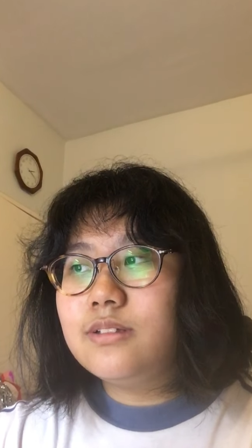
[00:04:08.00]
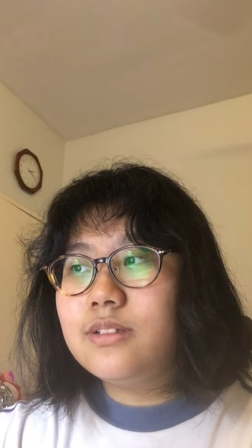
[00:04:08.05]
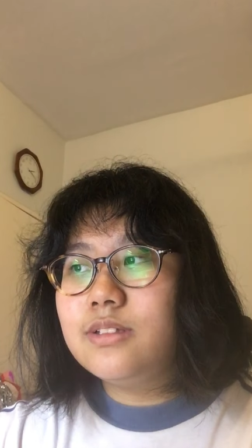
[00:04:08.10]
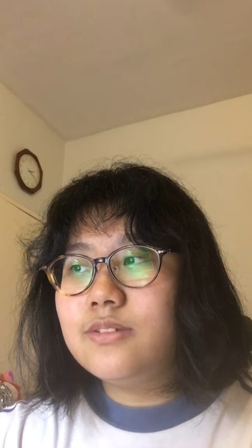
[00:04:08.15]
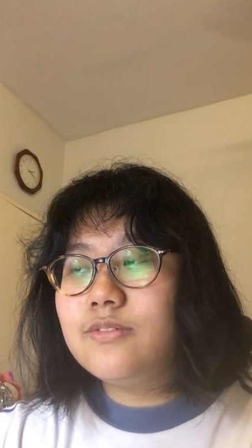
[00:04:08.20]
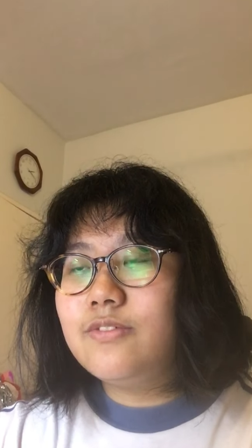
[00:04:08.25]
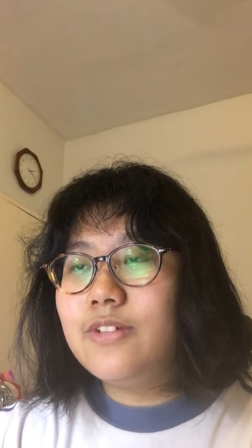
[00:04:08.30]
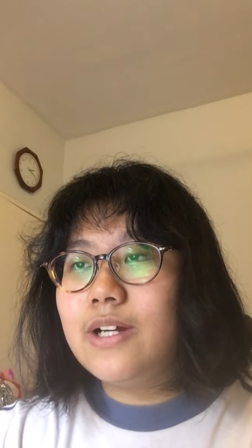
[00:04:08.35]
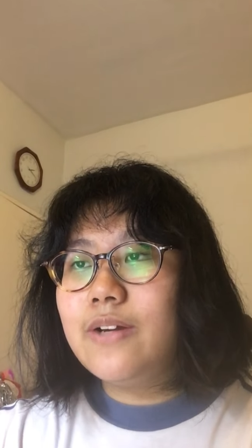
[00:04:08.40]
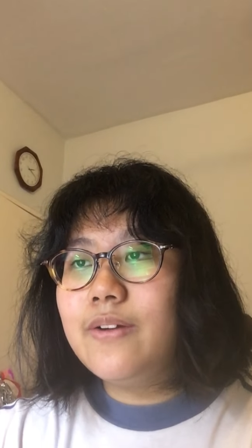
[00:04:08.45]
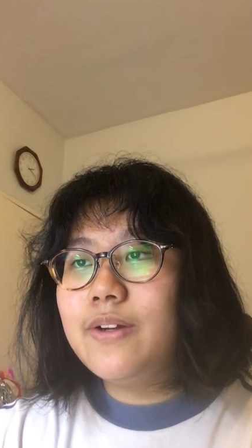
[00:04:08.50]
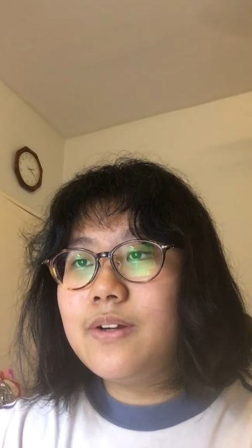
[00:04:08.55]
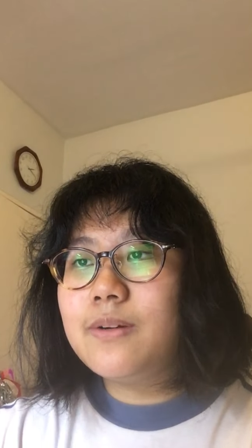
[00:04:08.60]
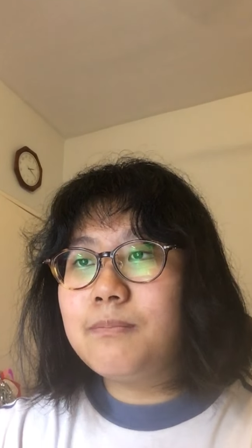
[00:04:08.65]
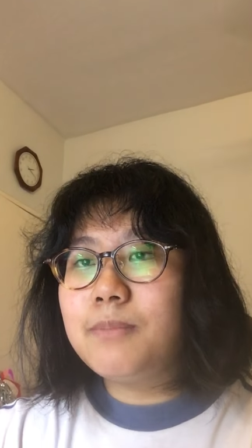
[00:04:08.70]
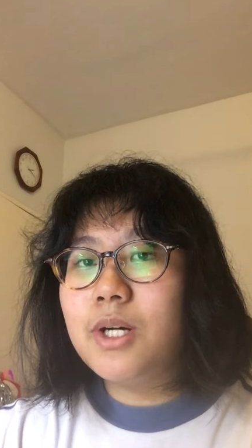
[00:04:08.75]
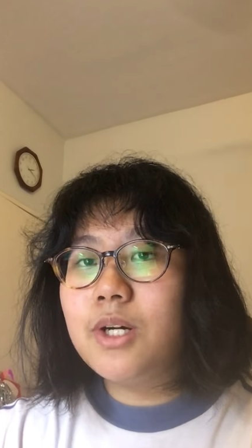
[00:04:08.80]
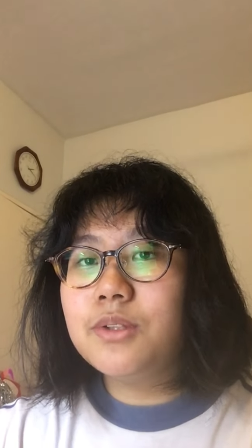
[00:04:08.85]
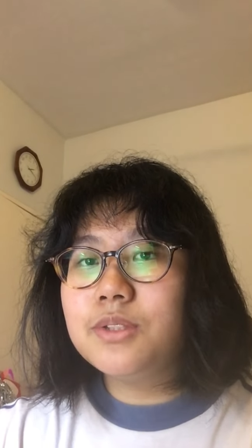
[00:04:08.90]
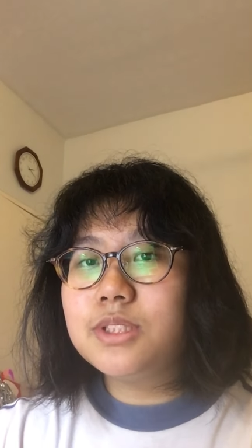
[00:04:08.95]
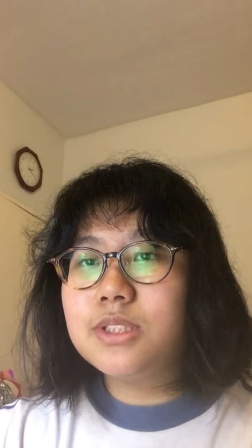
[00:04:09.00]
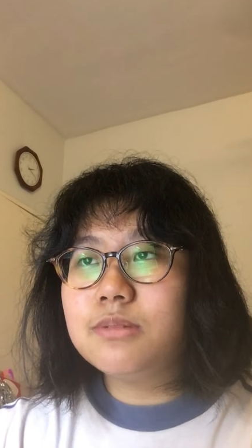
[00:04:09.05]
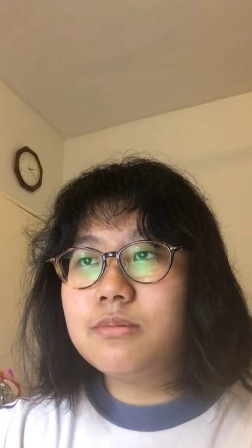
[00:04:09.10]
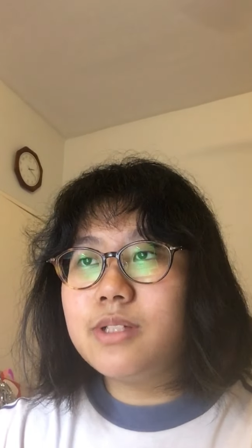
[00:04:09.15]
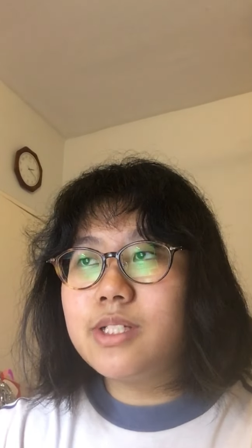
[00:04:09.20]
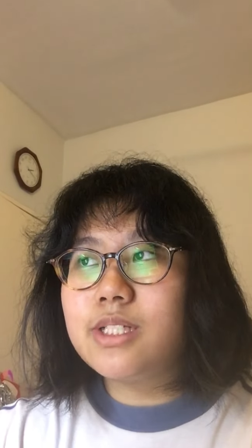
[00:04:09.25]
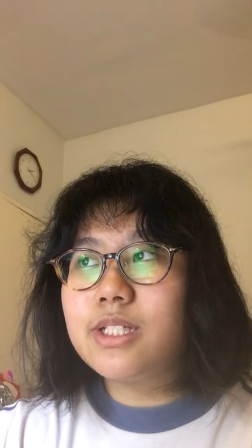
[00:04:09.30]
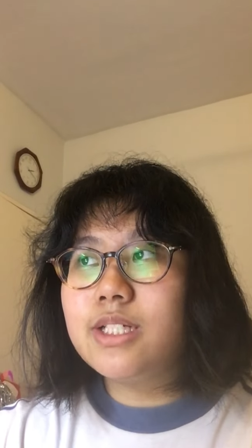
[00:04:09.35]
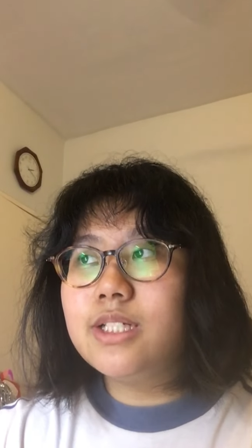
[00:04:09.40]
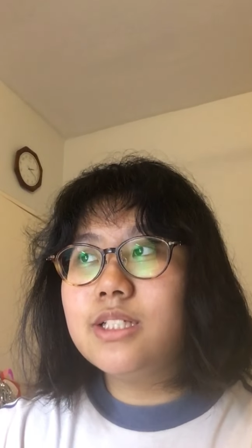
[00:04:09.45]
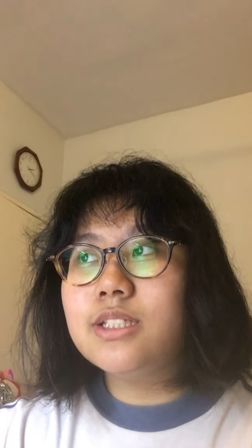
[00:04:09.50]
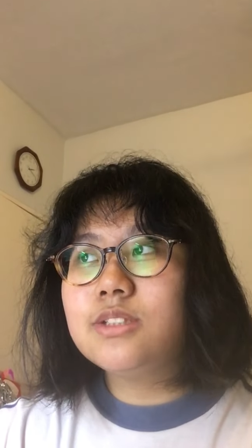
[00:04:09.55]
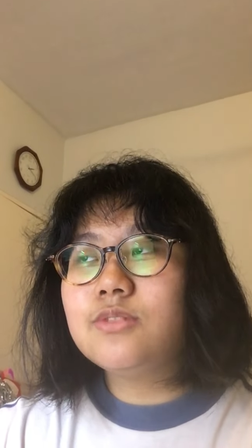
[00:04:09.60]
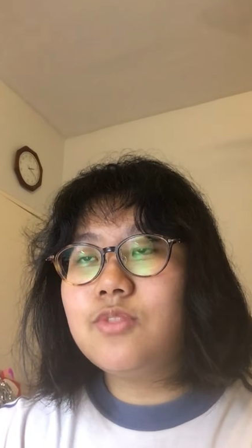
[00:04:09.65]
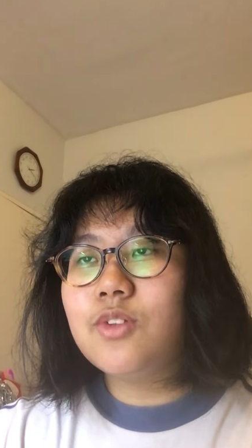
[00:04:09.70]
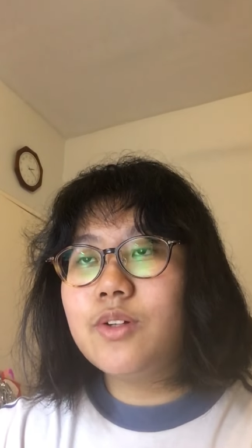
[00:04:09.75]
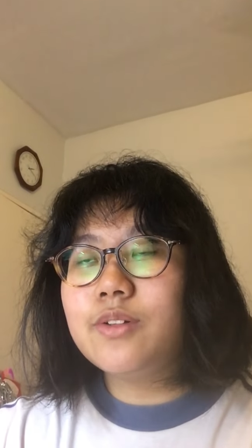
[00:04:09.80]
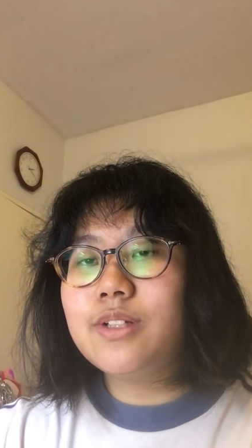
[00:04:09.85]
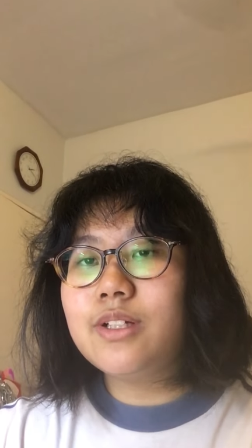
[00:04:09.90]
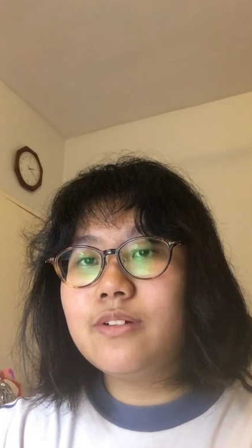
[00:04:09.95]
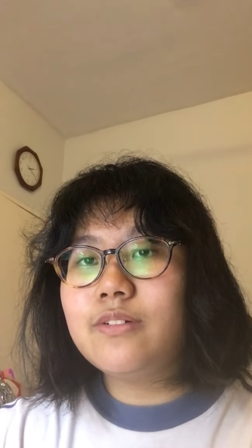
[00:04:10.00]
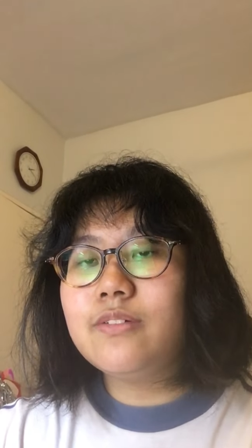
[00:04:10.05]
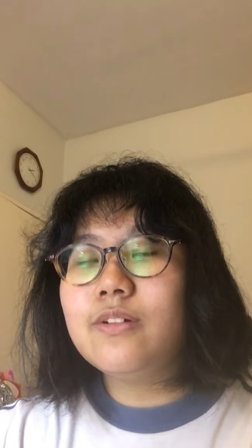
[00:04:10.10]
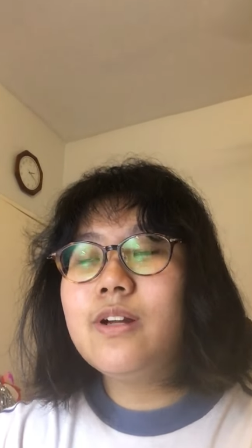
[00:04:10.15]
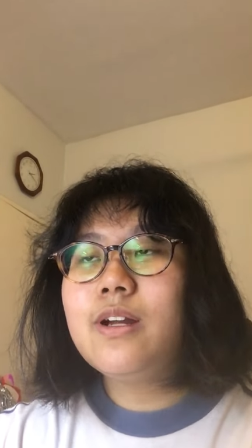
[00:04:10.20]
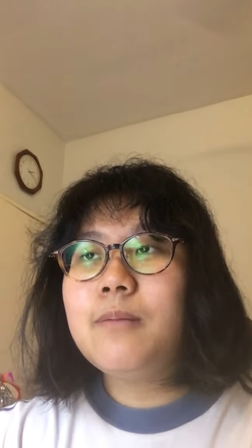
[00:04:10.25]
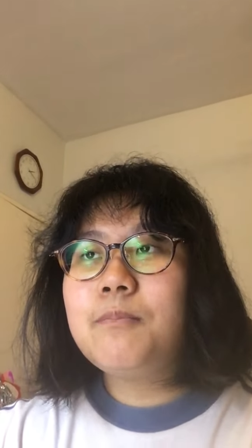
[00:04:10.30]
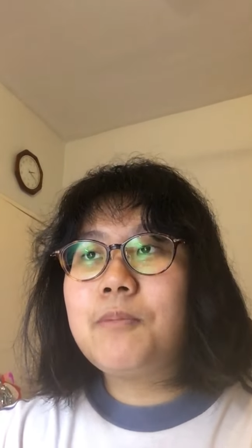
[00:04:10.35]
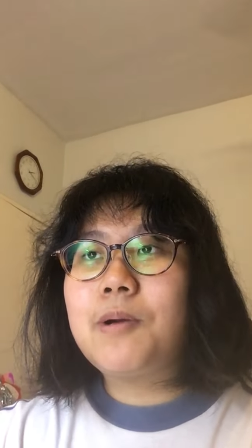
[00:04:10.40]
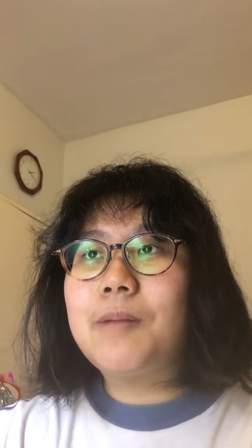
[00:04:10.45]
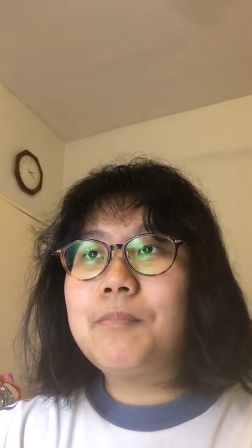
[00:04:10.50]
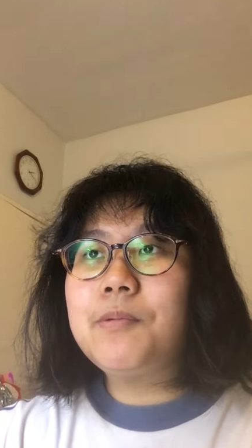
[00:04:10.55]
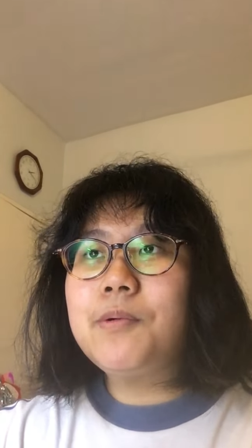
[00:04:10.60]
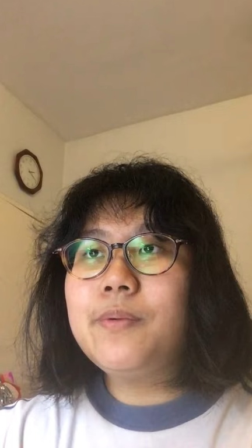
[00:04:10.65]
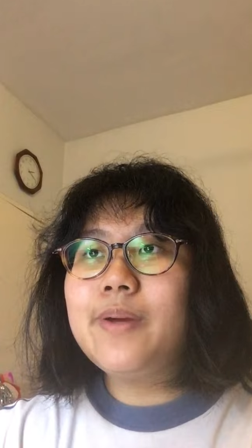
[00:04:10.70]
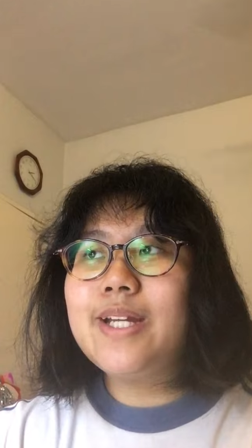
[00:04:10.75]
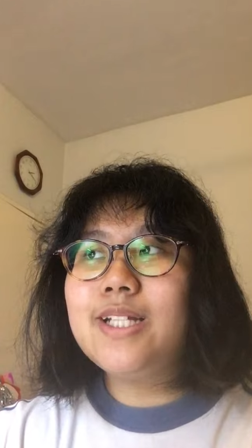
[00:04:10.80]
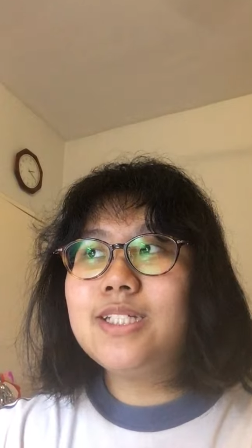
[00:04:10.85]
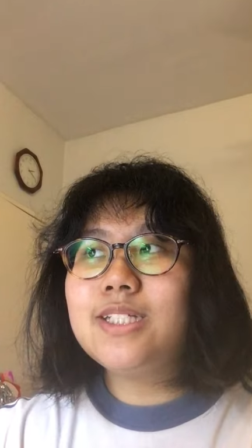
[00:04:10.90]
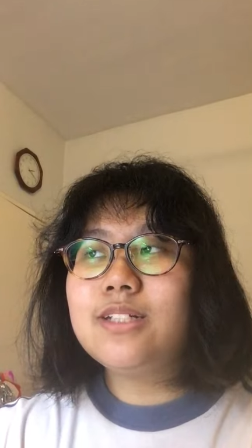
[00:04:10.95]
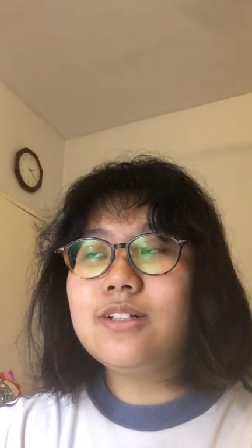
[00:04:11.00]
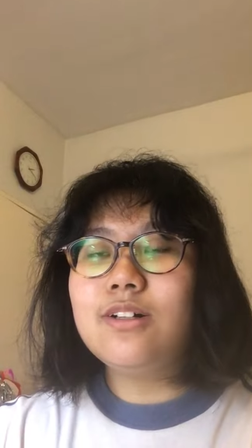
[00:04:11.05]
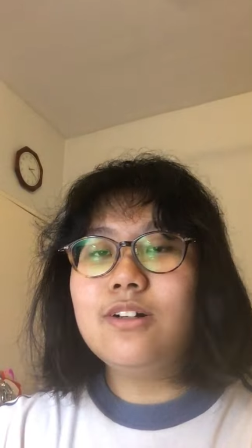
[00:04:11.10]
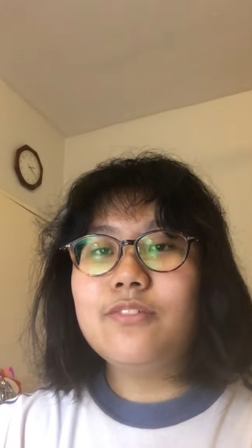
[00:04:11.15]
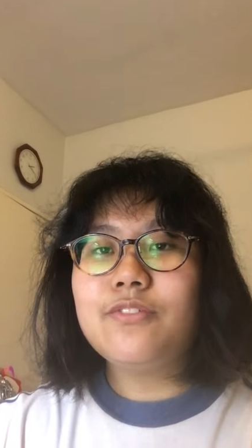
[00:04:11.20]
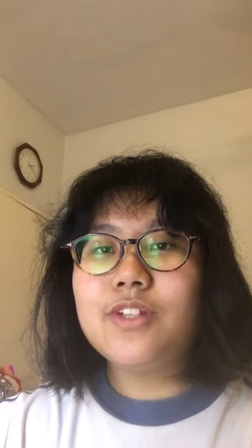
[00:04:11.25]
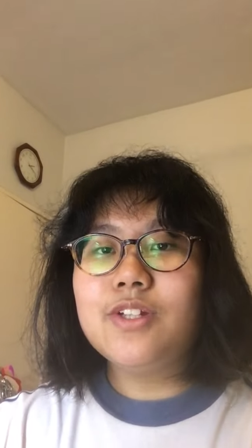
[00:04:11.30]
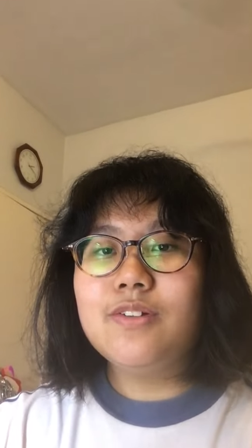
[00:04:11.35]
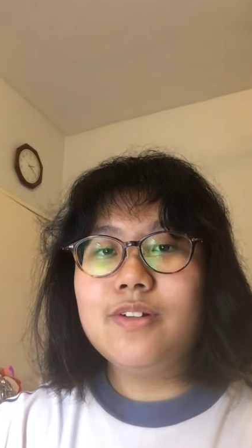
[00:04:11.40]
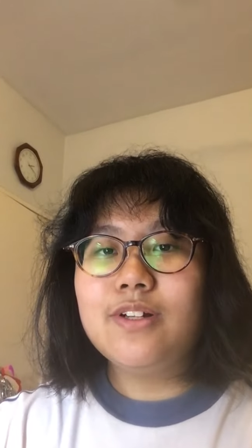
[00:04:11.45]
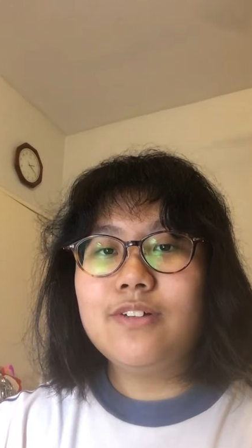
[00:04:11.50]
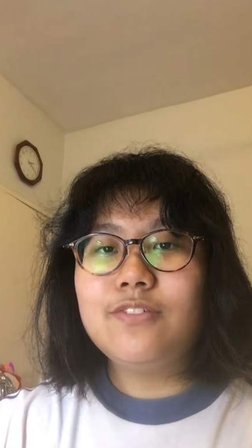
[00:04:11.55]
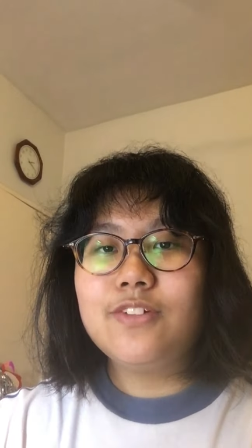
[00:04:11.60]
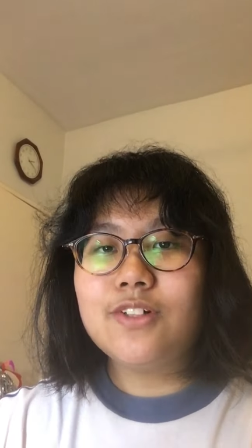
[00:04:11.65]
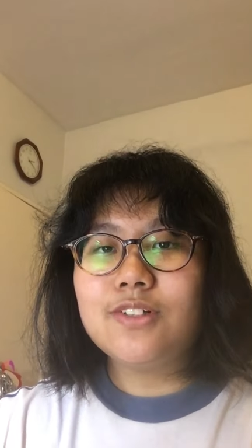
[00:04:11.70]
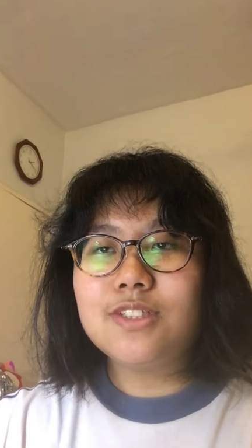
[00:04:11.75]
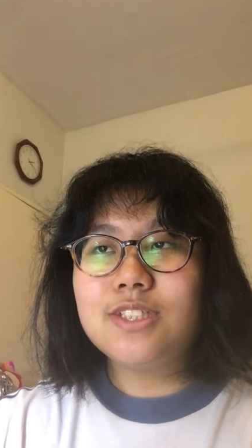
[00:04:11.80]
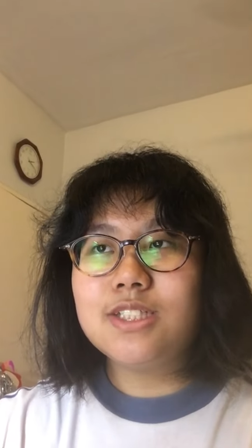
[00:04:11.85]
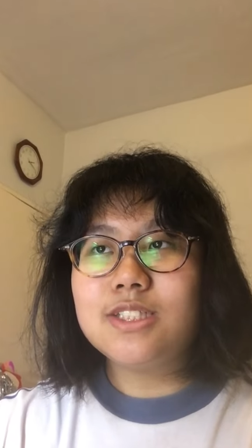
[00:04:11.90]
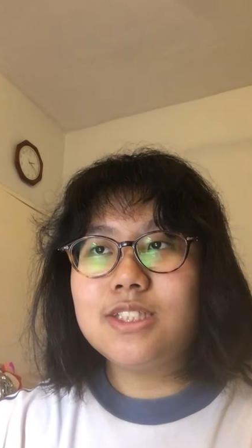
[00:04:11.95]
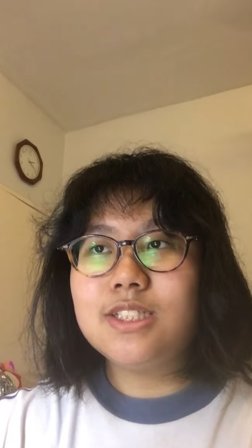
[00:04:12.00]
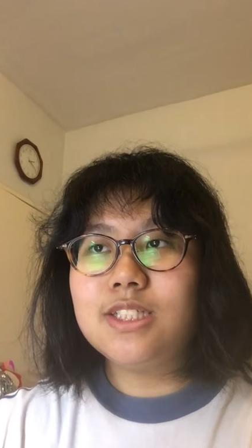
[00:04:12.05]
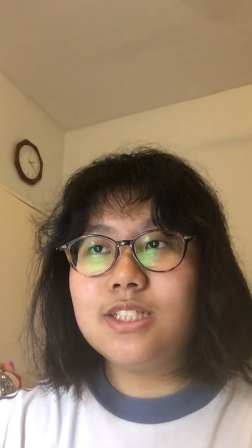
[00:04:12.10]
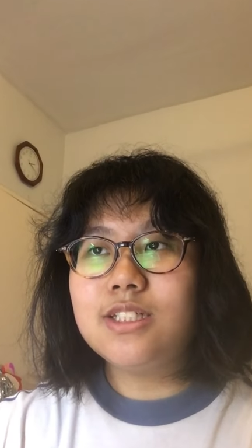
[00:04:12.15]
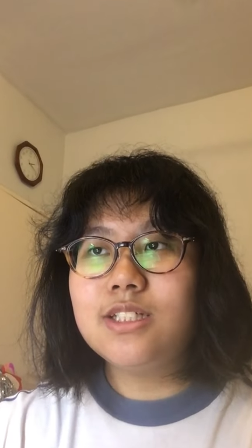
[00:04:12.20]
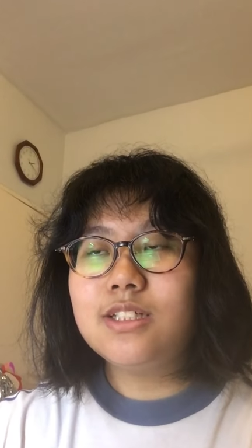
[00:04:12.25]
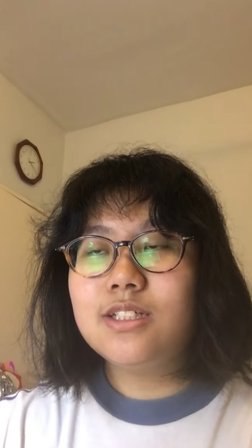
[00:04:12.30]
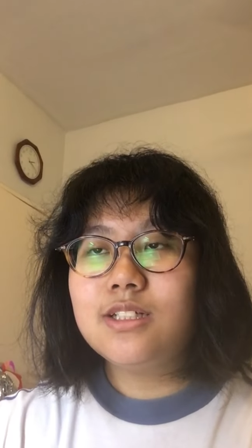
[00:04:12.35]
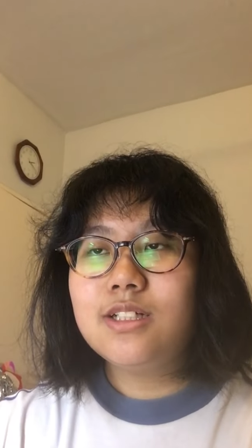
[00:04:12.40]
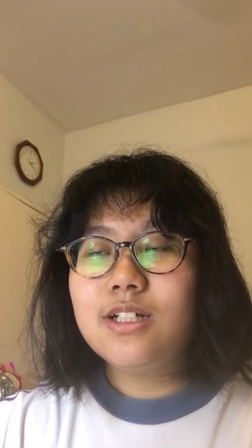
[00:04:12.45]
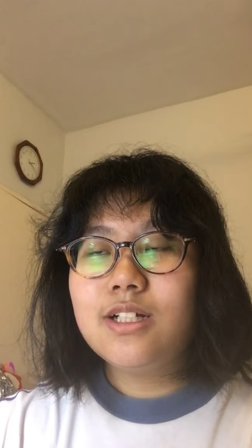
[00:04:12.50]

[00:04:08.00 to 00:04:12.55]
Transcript: is very compulsory, and it's for the preparation of university.